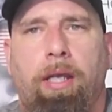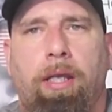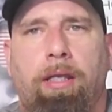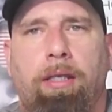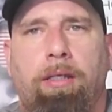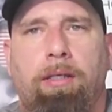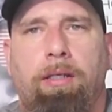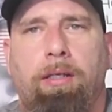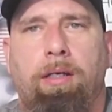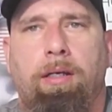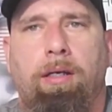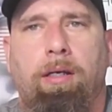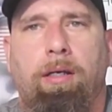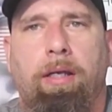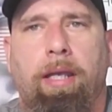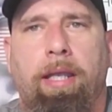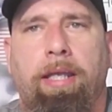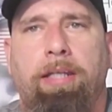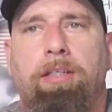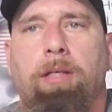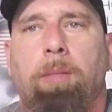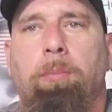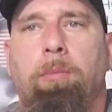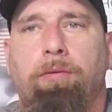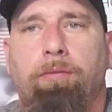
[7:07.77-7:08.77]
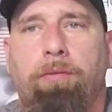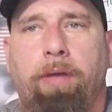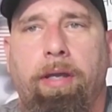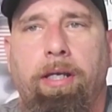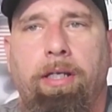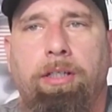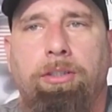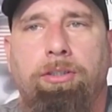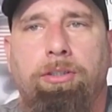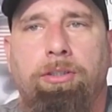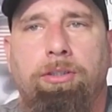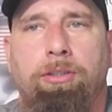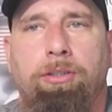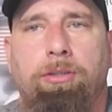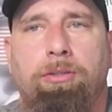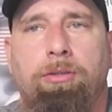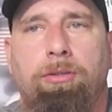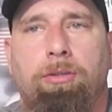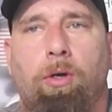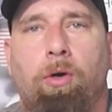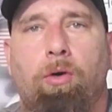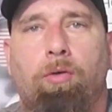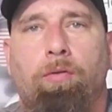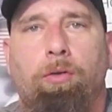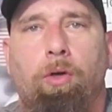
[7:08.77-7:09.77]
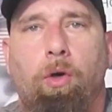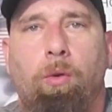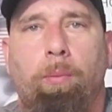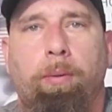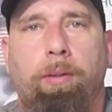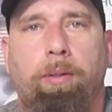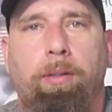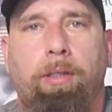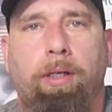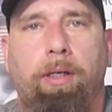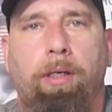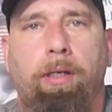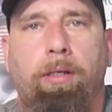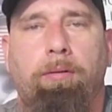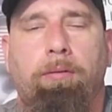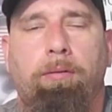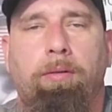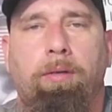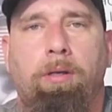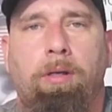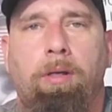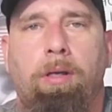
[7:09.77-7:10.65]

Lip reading: a number of advantages over open carry.